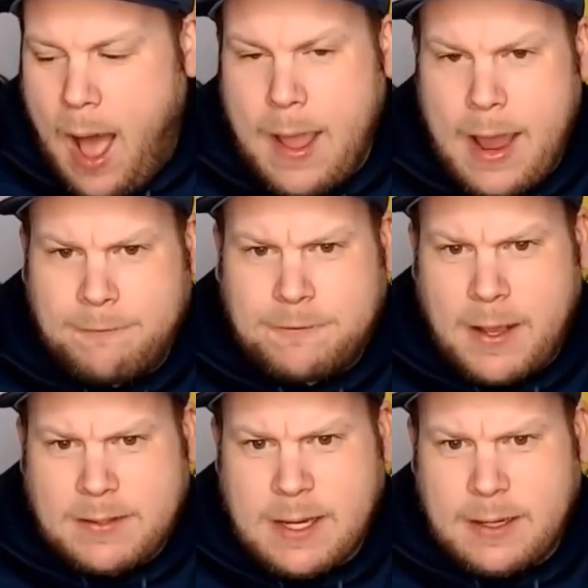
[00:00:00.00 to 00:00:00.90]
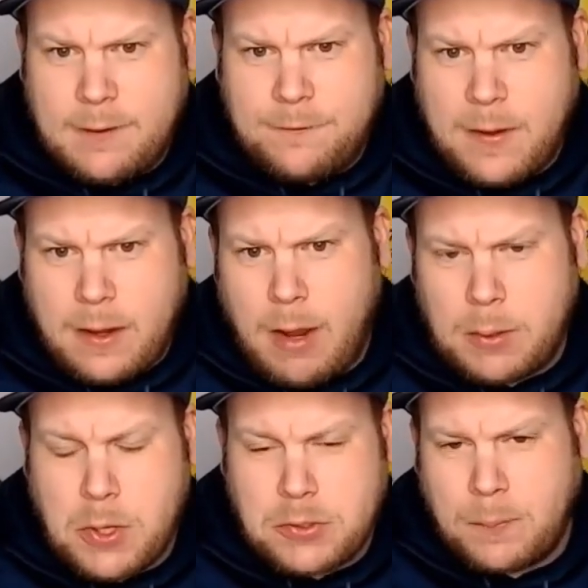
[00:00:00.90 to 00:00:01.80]
If Dustin can figure
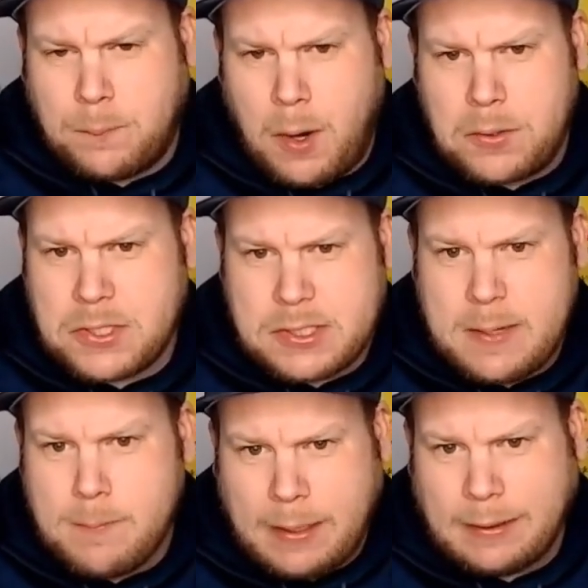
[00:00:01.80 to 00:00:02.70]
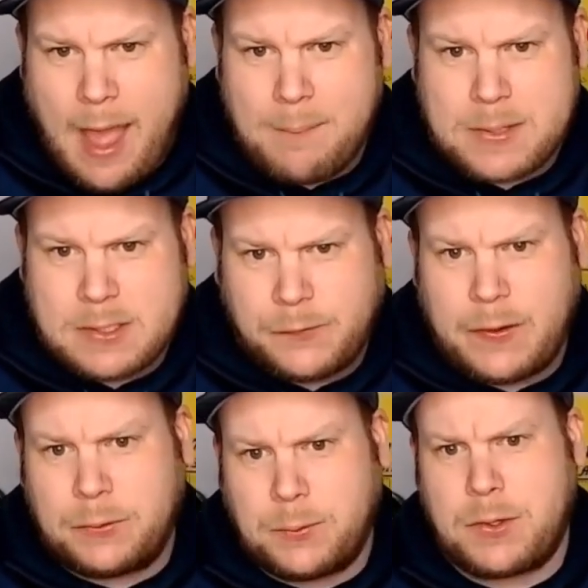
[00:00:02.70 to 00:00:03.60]
out those approaches, he might lap this
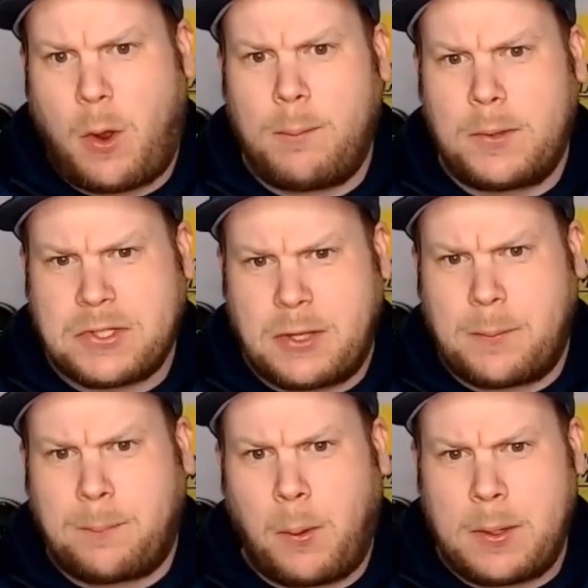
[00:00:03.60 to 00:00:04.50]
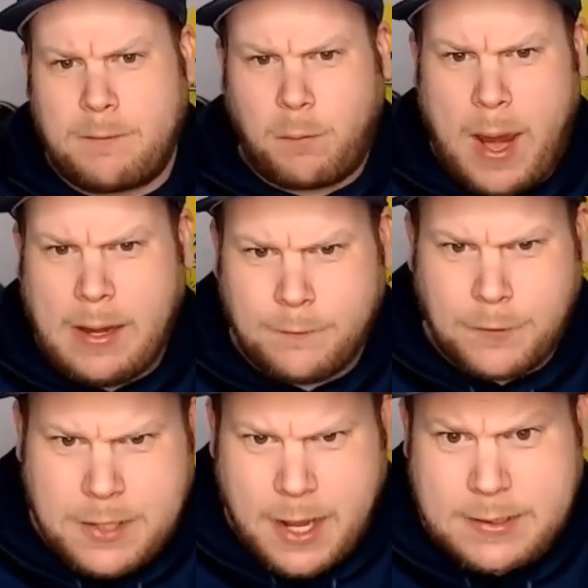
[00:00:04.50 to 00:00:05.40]
field. We're almost on the point of waiting for
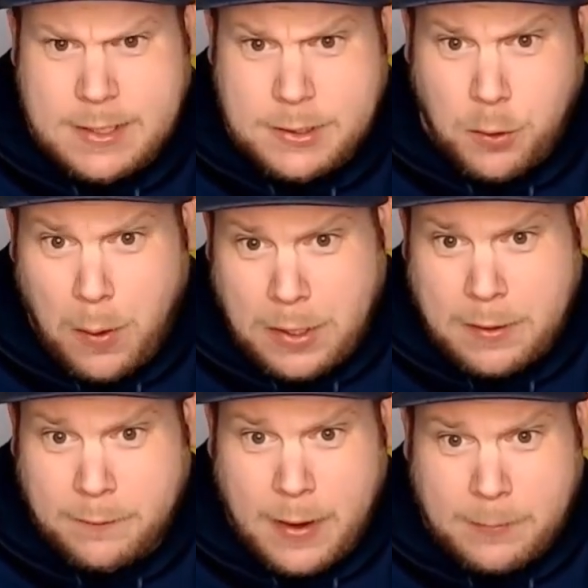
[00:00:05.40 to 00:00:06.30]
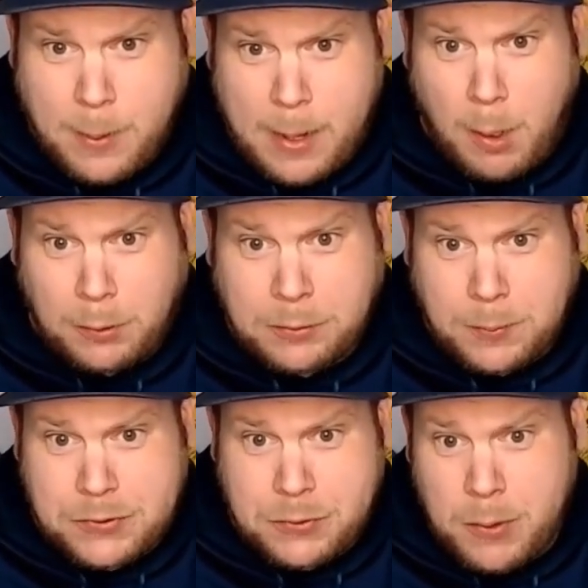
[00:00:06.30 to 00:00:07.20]
Dustin to win an event by
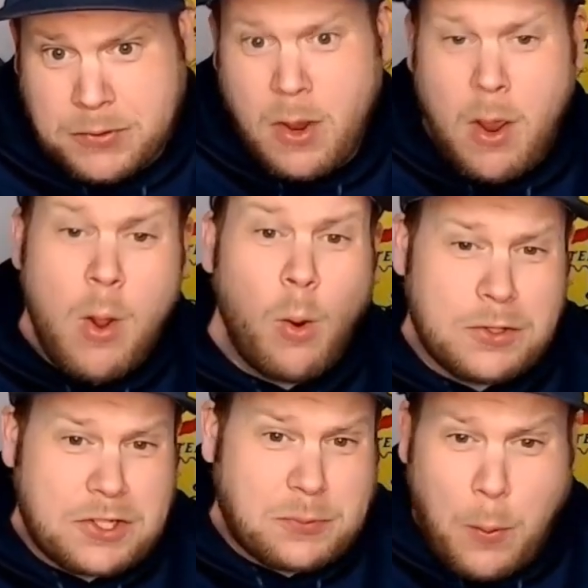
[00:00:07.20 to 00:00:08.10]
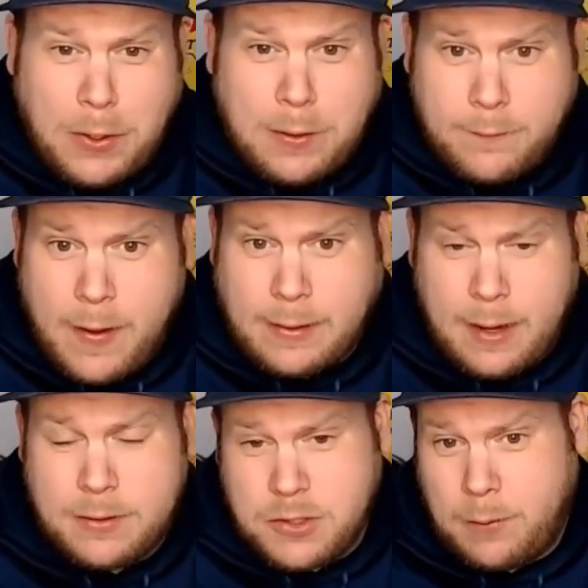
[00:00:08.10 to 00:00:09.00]
multiple strokes or just win an event
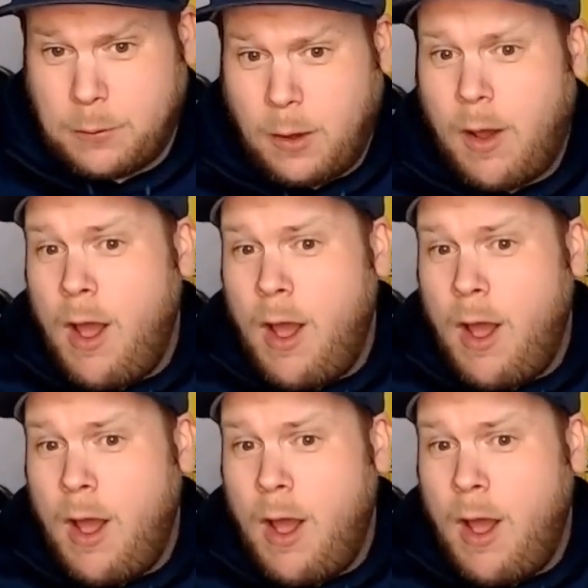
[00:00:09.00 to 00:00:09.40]
in general.